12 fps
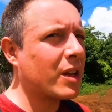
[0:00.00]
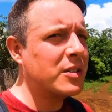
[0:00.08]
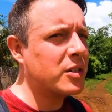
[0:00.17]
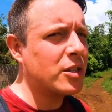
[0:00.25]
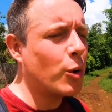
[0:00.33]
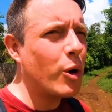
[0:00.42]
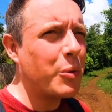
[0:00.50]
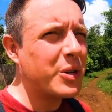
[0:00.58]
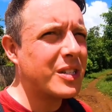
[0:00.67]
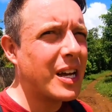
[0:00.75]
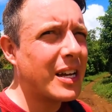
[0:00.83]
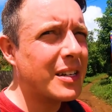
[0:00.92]
This is not where we're
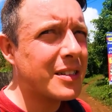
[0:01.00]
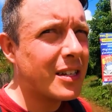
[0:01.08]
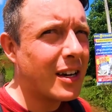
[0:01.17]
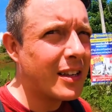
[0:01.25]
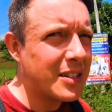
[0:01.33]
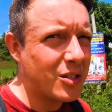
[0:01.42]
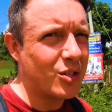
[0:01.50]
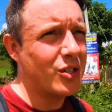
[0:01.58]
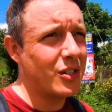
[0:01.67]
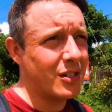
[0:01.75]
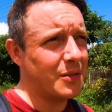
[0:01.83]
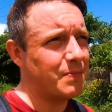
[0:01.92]
staying tonight. This is
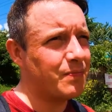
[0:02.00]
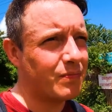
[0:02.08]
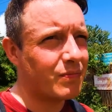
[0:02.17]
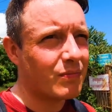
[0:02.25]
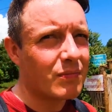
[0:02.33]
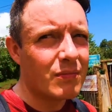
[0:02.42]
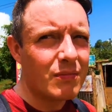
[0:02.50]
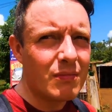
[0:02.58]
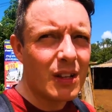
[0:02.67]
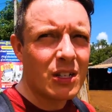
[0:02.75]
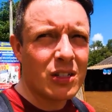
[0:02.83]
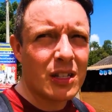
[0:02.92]
just
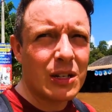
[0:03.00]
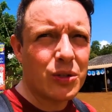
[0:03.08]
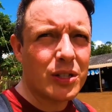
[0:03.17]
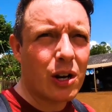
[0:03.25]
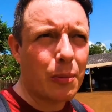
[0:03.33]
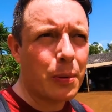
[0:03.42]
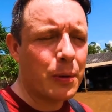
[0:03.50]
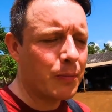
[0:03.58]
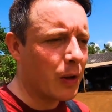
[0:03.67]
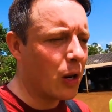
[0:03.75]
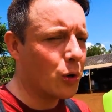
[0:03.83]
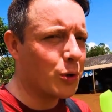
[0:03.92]
a little stop
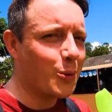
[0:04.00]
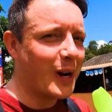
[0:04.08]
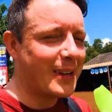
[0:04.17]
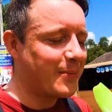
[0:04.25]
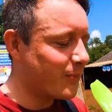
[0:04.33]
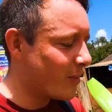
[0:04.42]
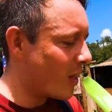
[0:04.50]
along the way.